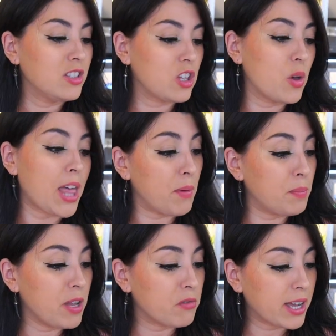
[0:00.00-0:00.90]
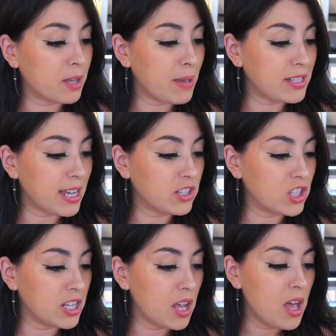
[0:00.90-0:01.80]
So that would be a recommendation.